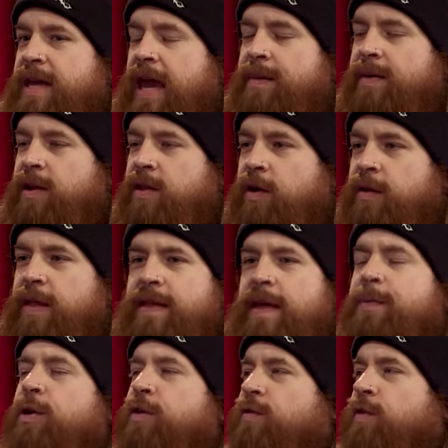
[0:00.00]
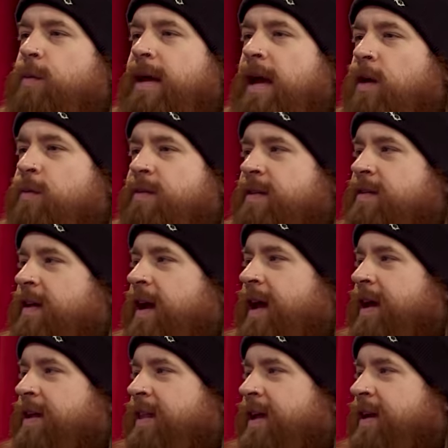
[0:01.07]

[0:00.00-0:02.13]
came into their own. They put out so many albums this decade